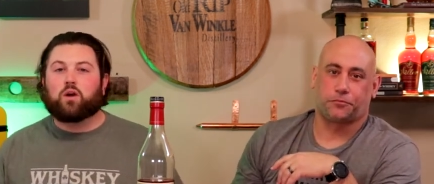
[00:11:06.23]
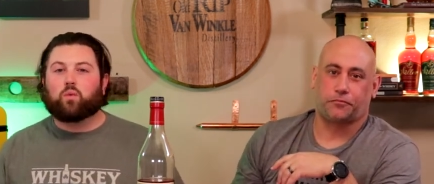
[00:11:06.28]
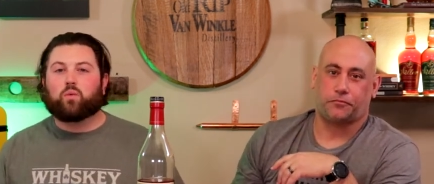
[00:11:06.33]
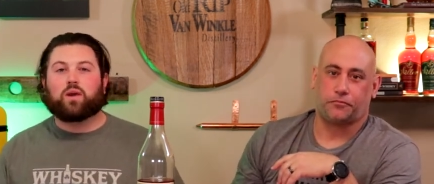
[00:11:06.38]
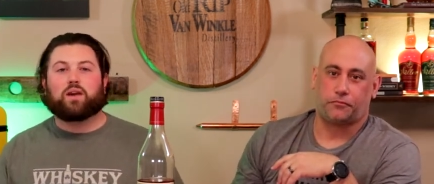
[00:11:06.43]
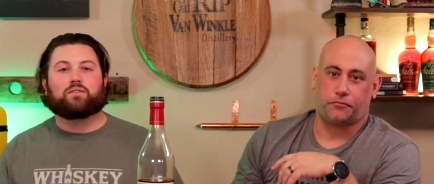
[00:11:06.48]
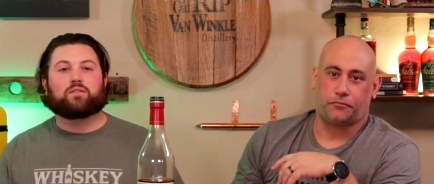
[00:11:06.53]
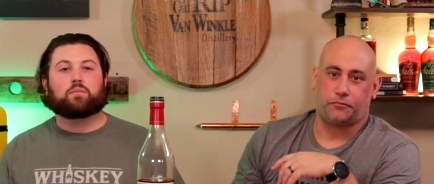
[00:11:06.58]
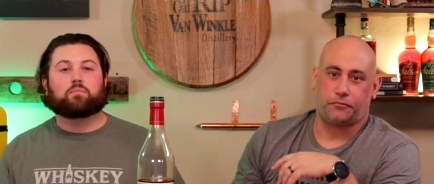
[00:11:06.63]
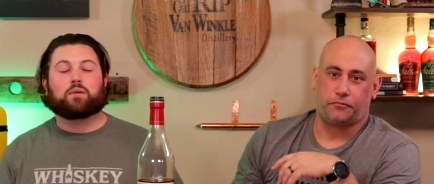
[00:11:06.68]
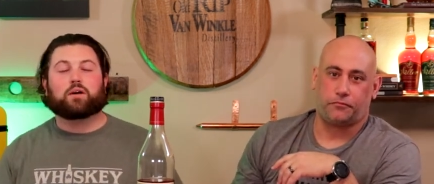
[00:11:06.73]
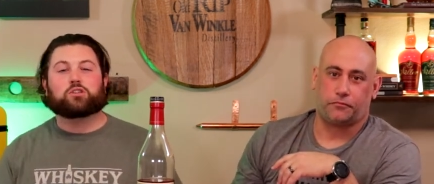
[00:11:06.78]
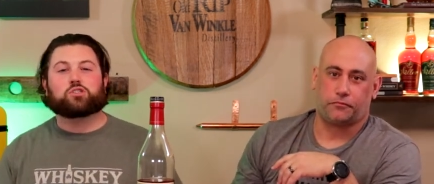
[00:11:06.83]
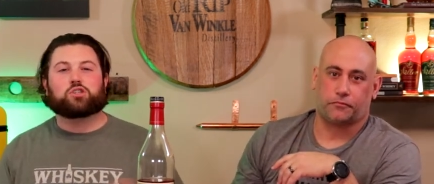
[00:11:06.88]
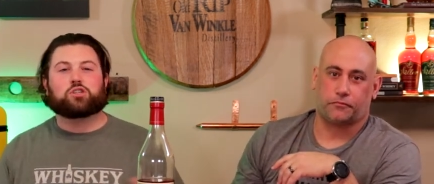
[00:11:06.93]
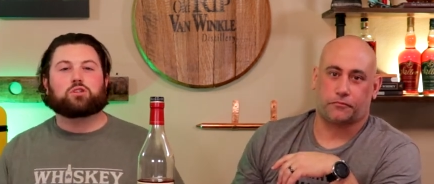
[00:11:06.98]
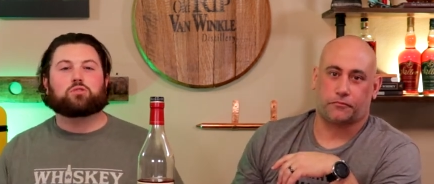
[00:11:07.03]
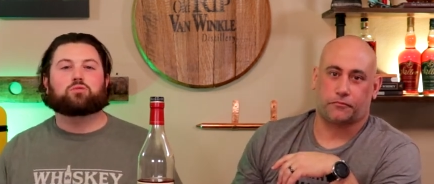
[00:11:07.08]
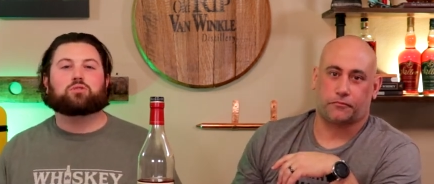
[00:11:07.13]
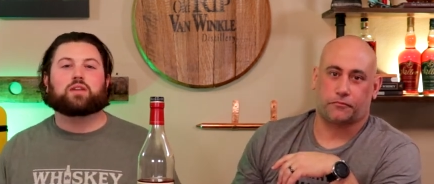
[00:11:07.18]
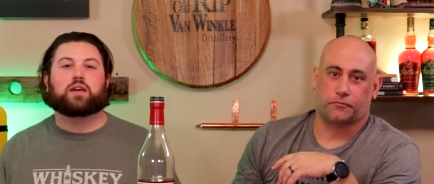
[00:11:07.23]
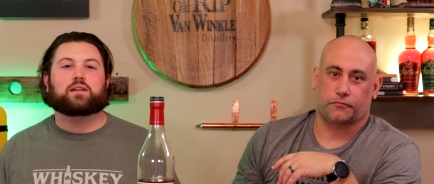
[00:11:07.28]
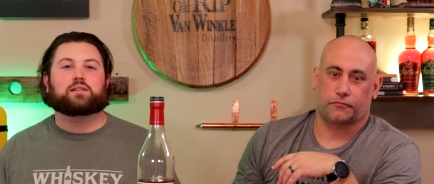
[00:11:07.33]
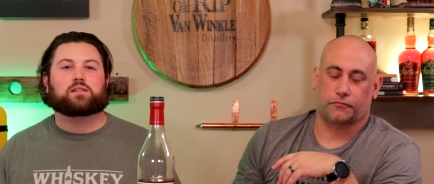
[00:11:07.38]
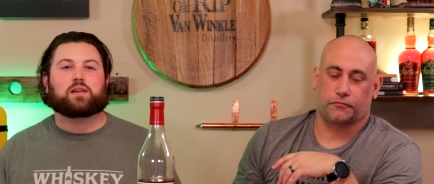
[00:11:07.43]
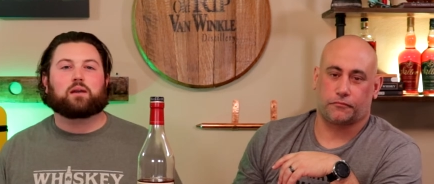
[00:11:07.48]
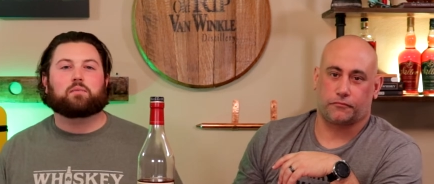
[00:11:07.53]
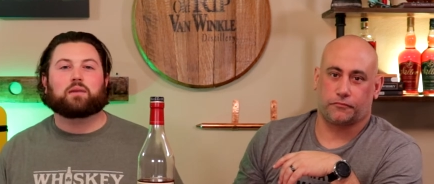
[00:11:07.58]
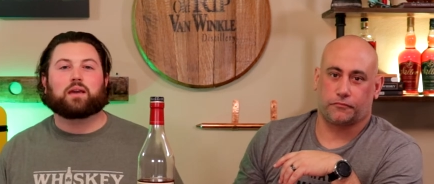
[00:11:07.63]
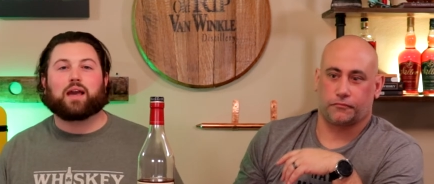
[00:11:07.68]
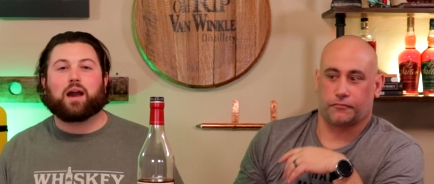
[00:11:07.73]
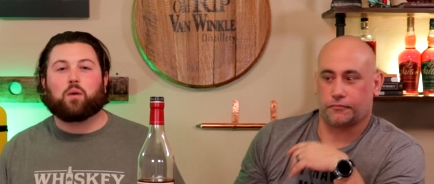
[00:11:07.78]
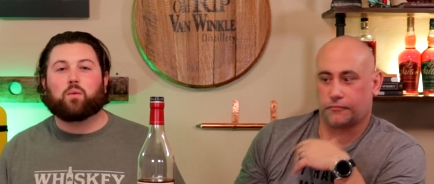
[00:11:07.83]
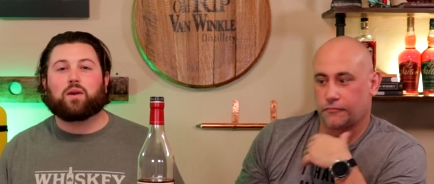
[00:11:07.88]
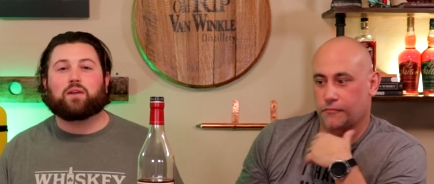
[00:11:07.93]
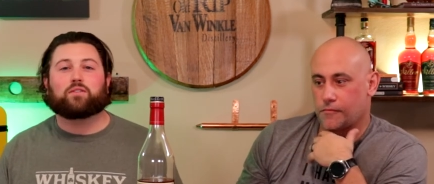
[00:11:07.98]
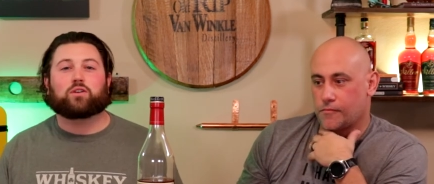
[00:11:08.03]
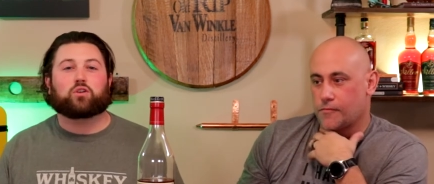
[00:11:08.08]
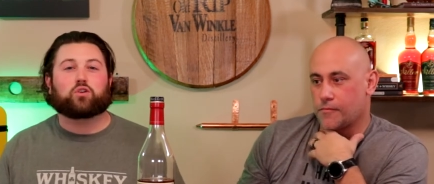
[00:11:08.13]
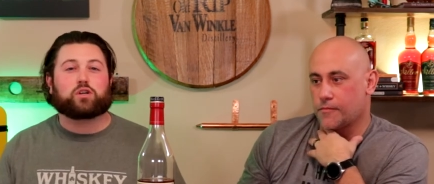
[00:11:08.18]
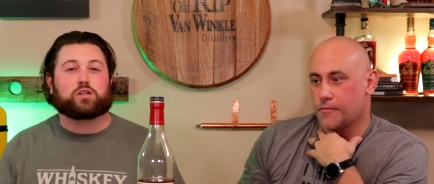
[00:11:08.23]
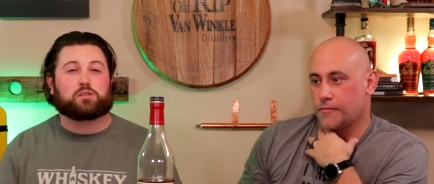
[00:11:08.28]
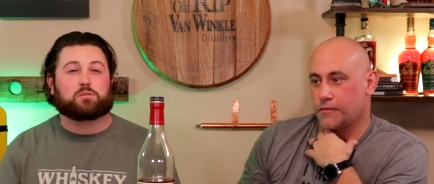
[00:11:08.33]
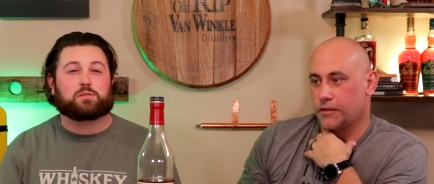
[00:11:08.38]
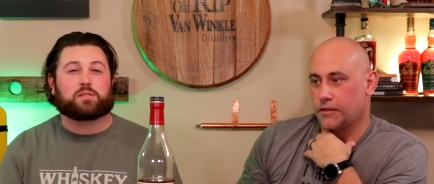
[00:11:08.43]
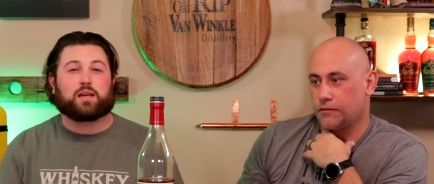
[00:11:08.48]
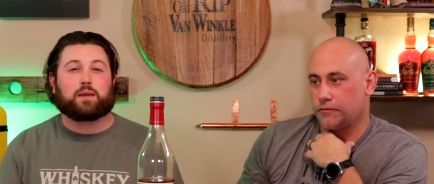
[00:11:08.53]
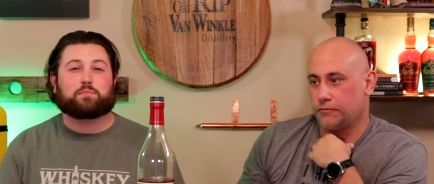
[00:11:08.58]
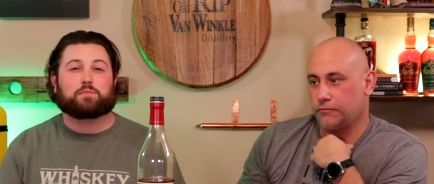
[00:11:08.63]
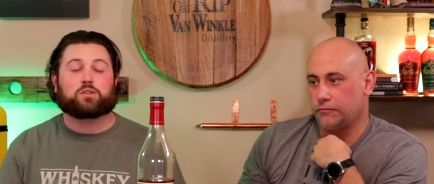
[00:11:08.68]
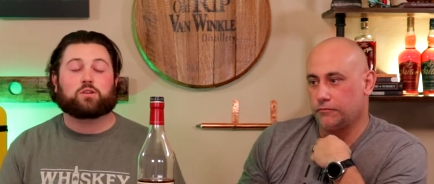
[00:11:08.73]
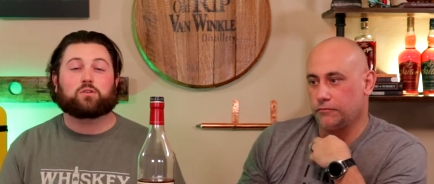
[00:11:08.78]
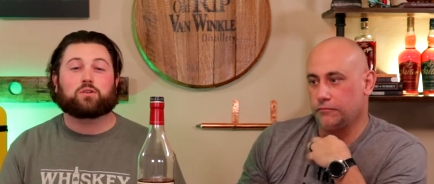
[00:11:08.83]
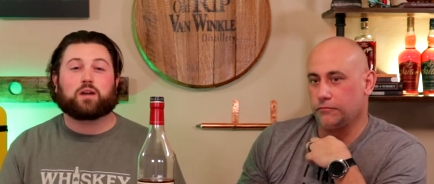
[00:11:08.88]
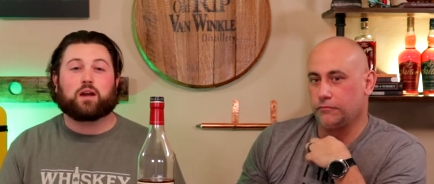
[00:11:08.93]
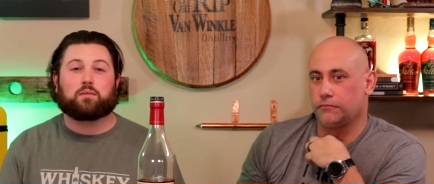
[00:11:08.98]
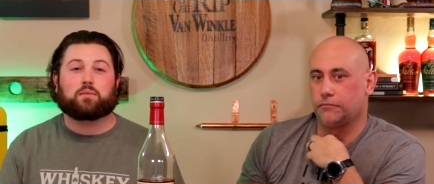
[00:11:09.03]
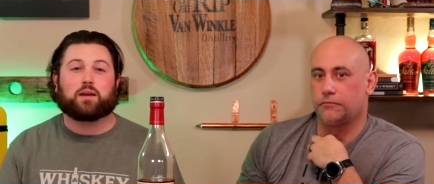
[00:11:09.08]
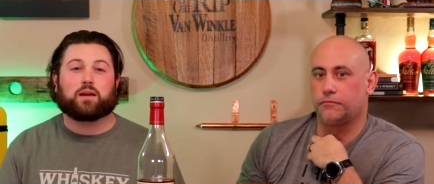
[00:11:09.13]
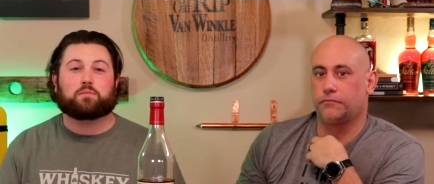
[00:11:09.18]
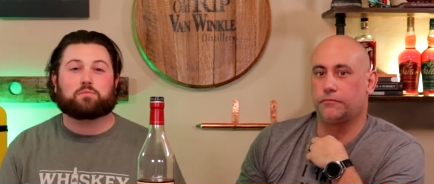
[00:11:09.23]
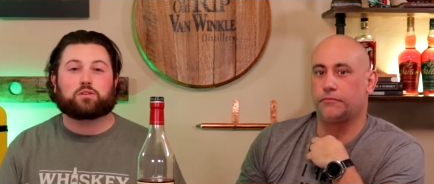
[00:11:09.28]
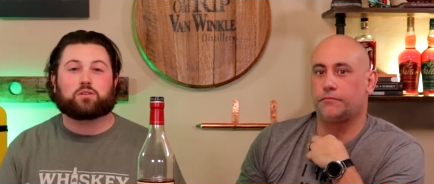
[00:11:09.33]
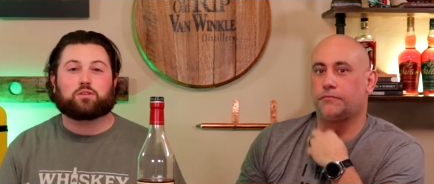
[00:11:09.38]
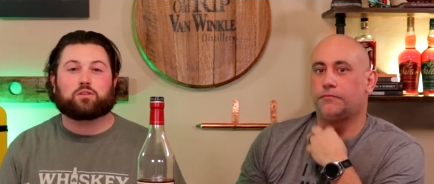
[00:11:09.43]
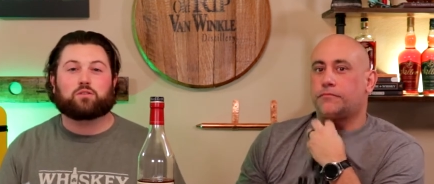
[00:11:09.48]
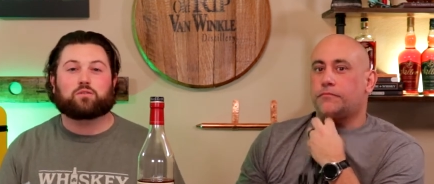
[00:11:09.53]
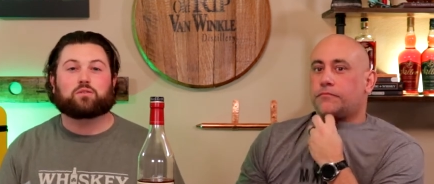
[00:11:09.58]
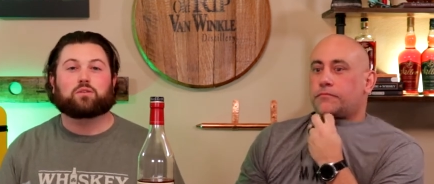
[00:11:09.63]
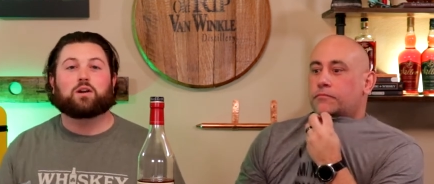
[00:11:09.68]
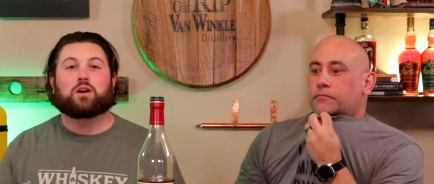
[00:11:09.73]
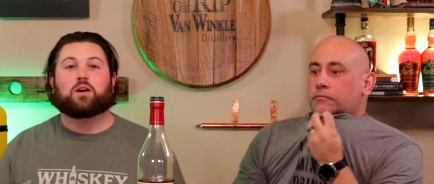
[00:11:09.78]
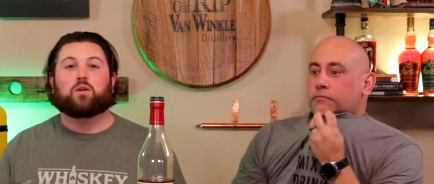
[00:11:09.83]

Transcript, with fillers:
Speaker 1: We have a bunch of new things coming out. We have a Christmas episode coming up soon.